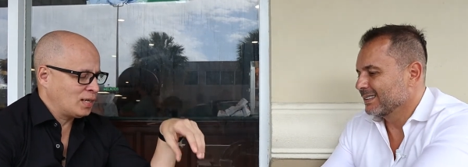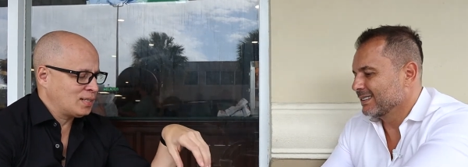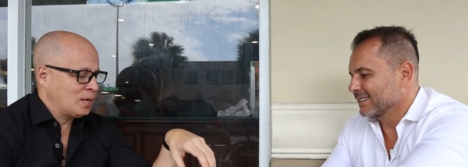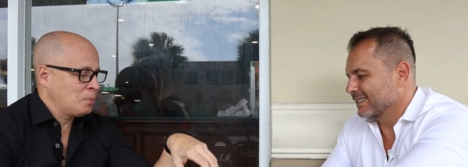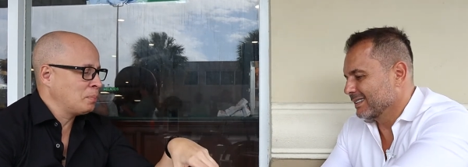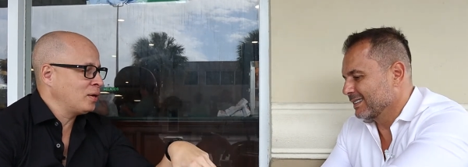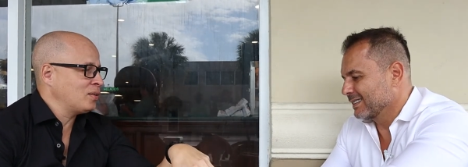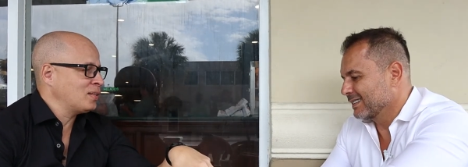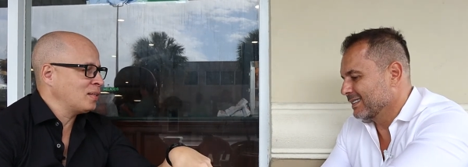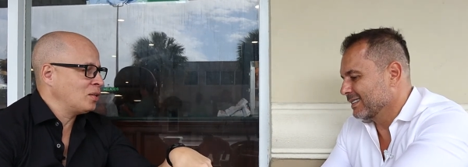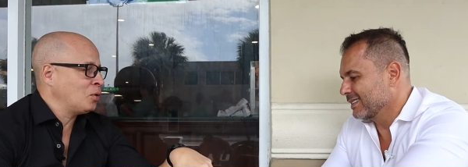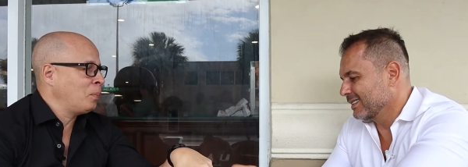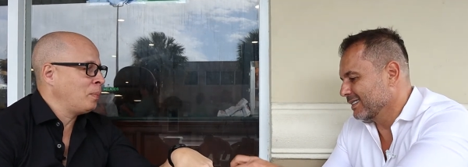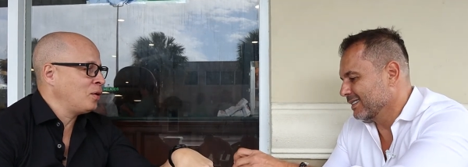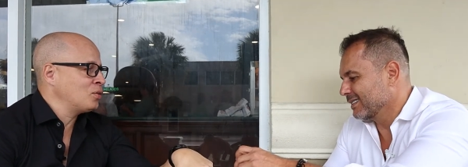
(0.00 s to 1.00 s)
Speaker 1: that they're
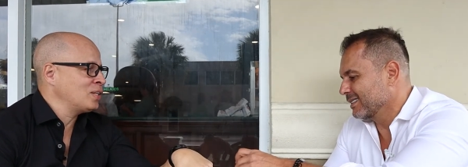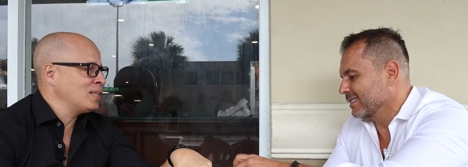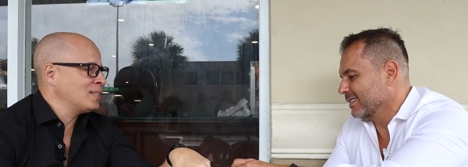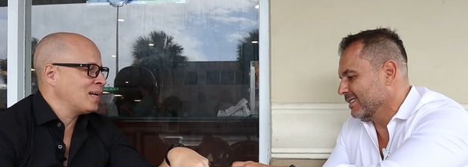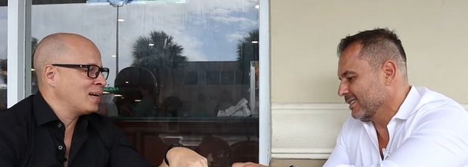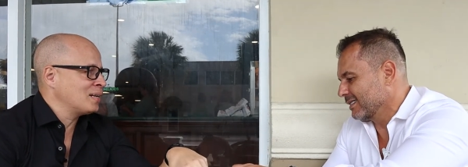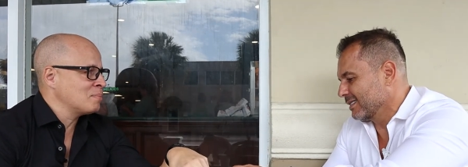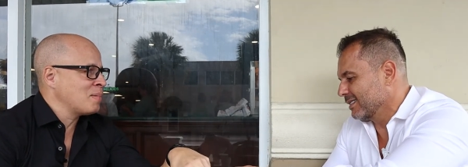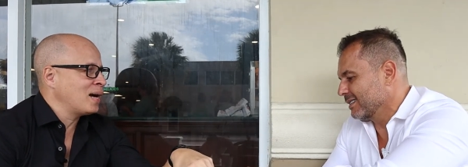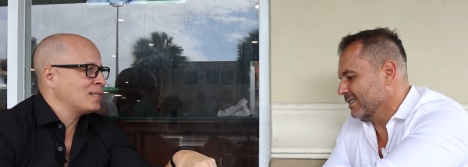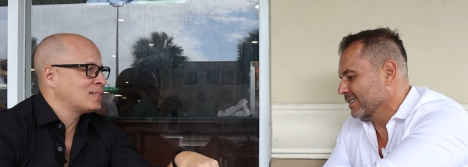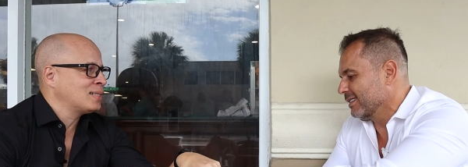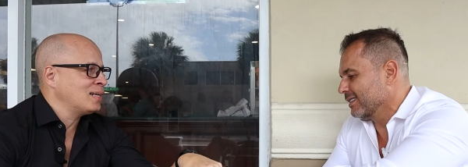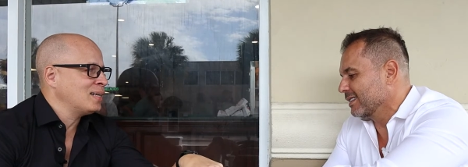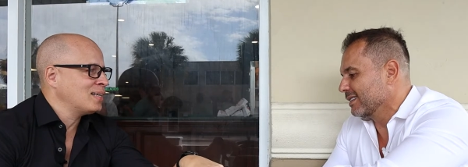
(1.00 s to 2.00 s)
they're building that in my
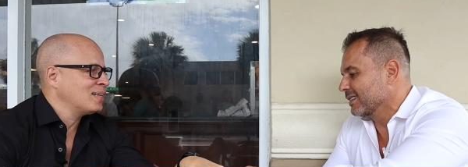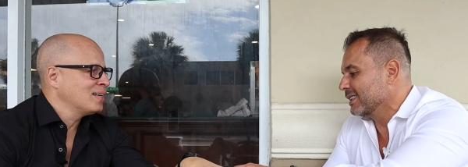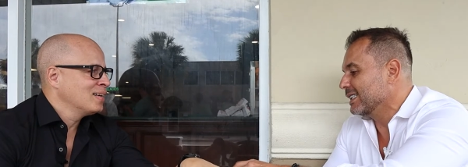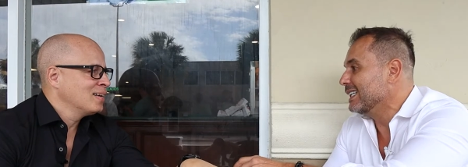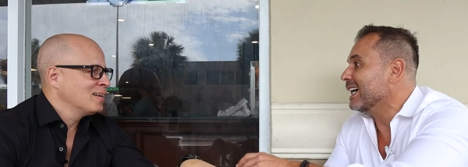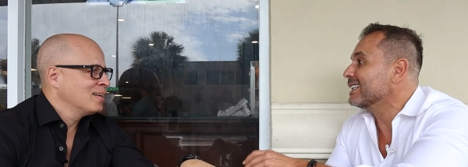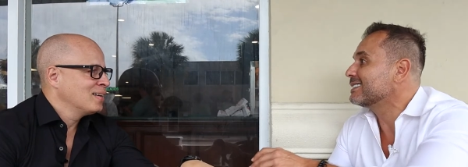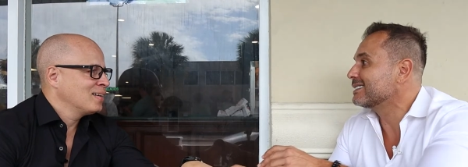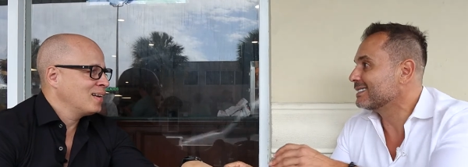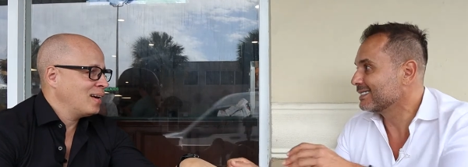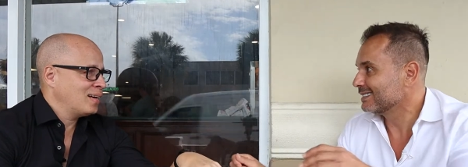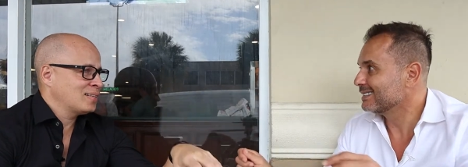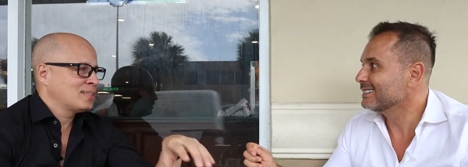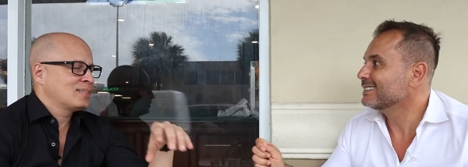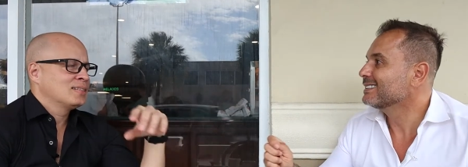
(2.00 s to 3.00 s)
city. Yes.
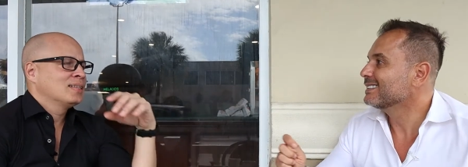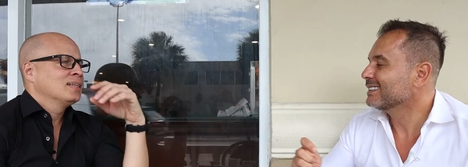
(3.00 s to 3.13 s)
Yes.